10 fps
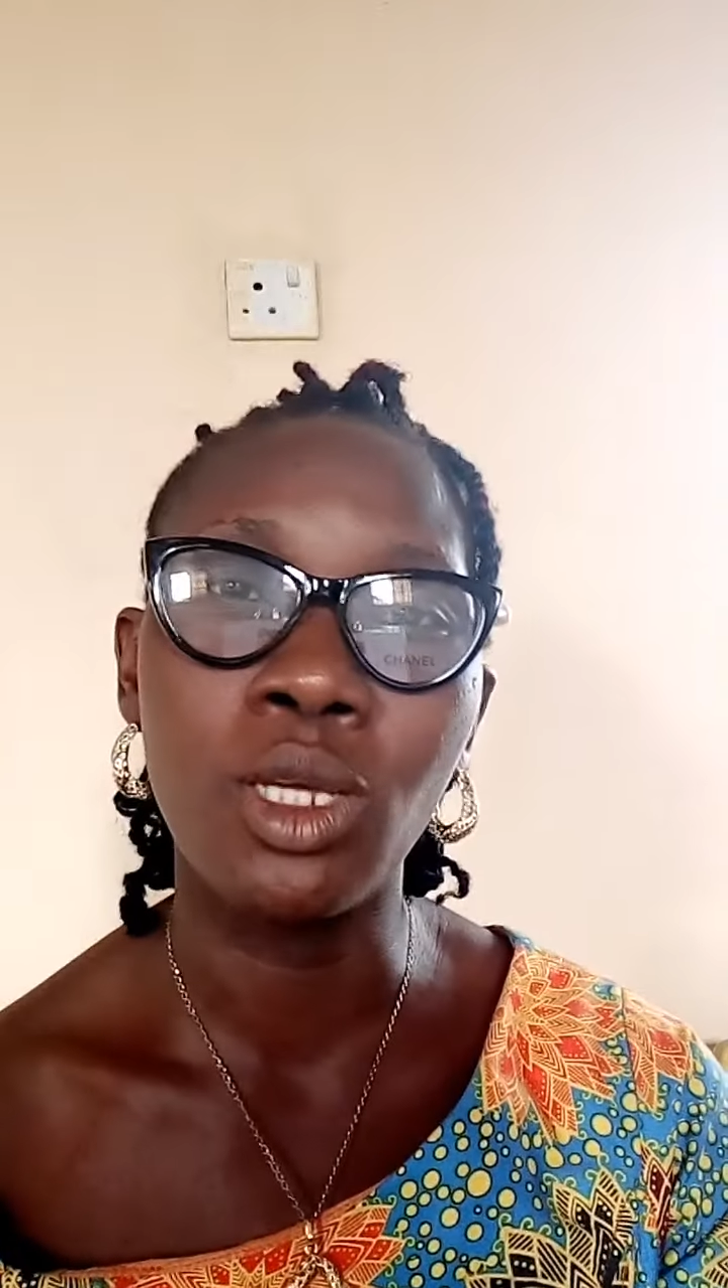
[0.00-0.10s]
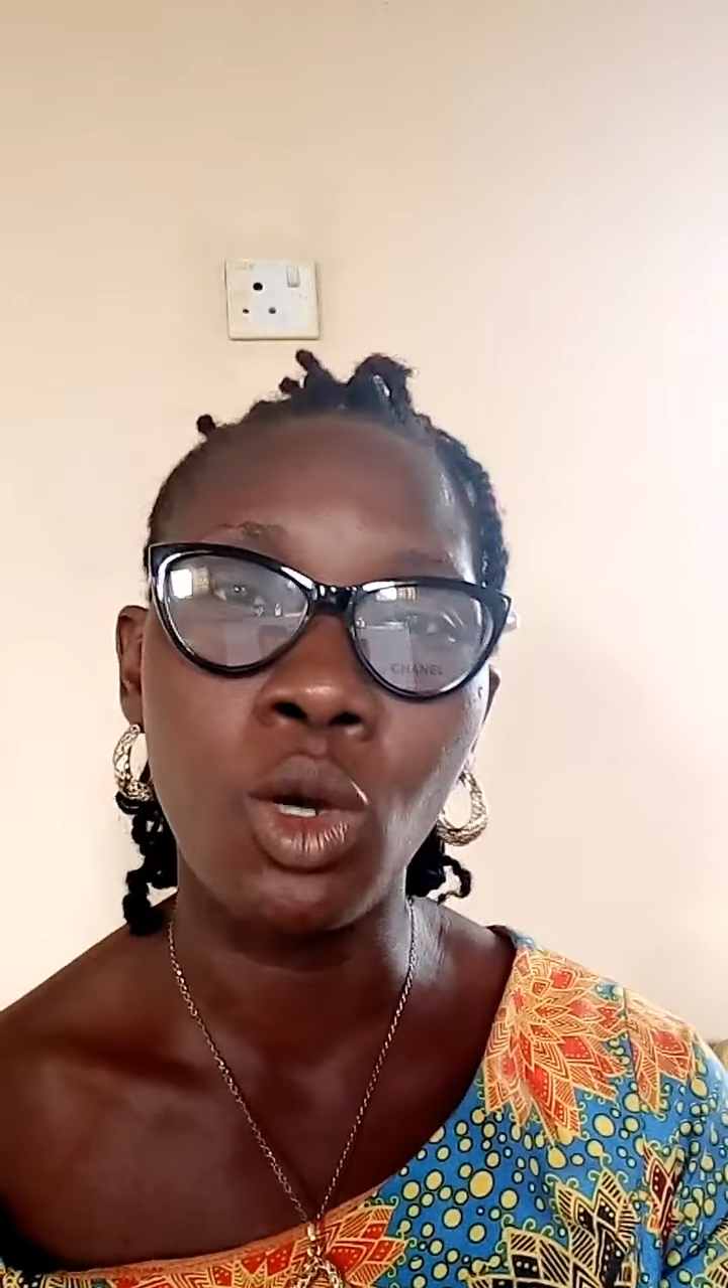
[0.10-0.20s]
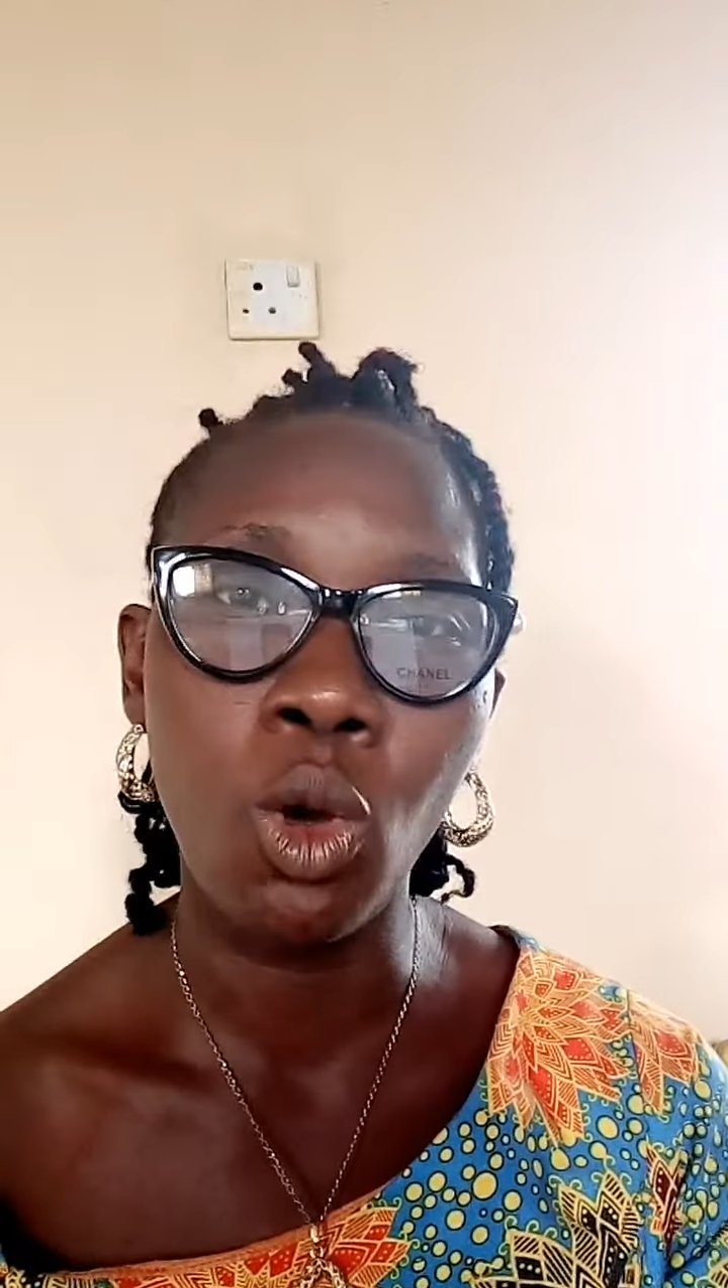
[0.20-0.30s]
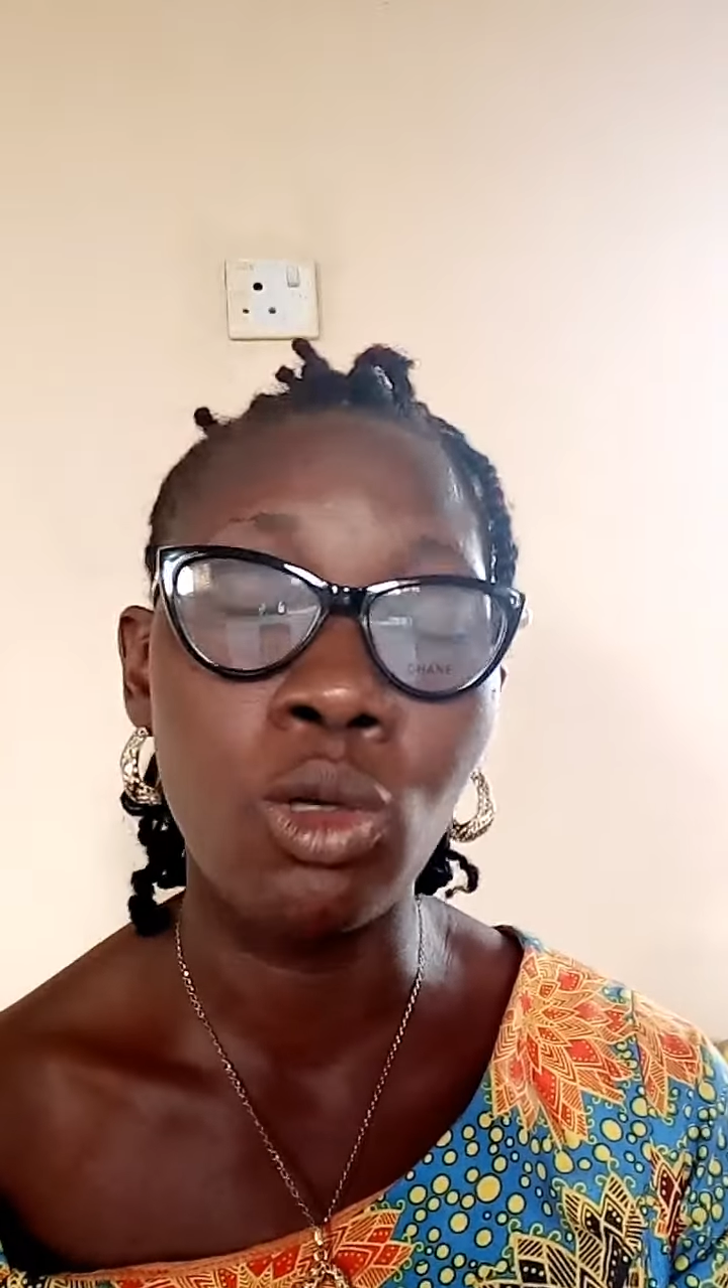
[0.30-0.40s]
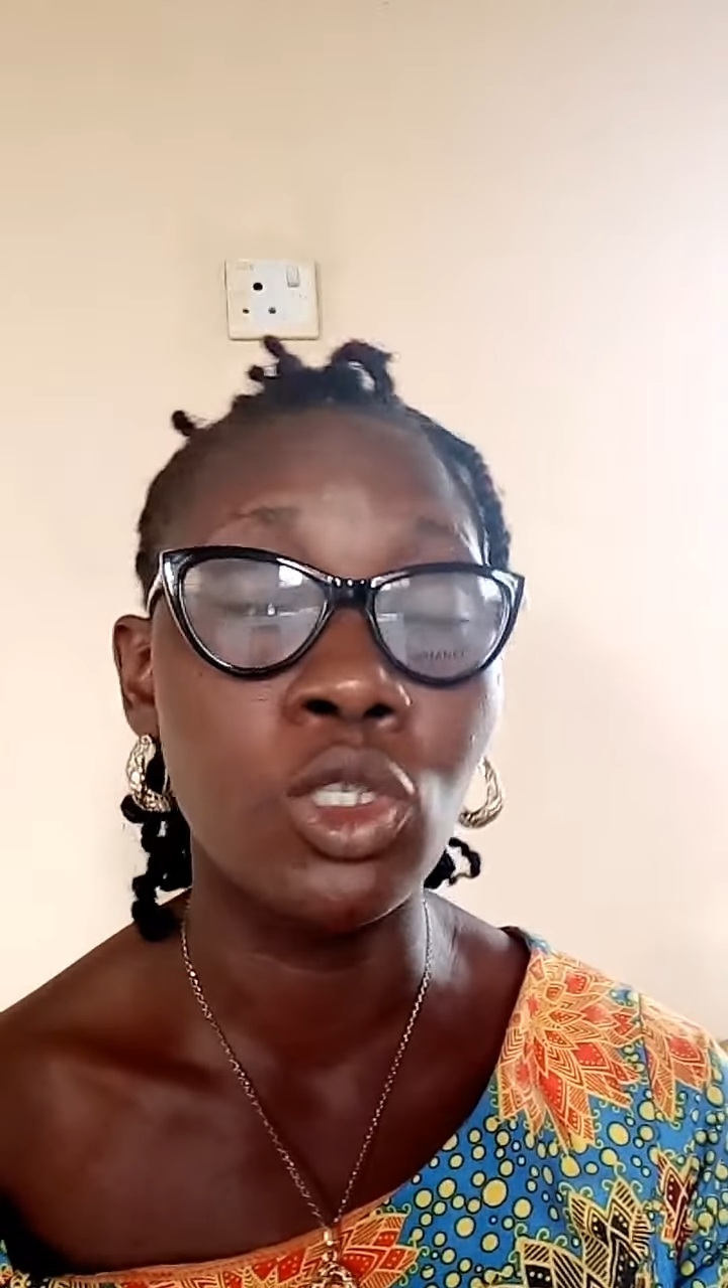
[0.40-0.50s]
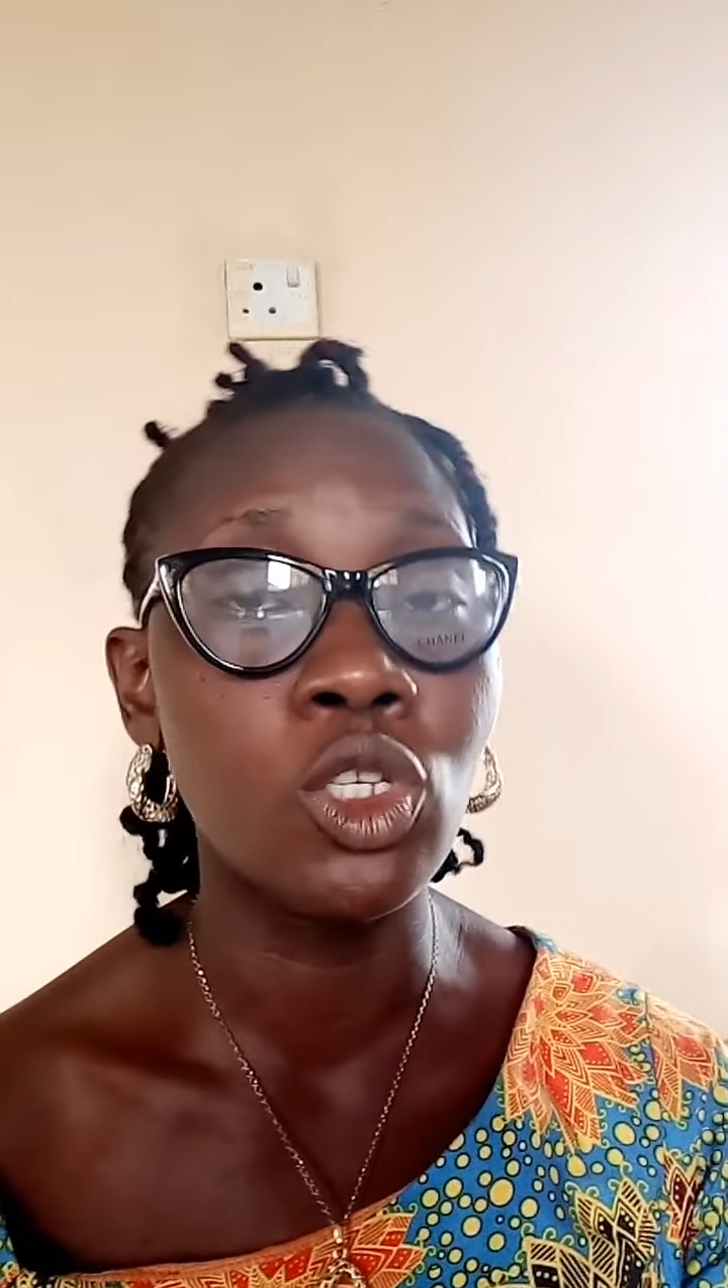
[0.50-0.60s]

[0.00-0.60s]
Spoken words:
the cause.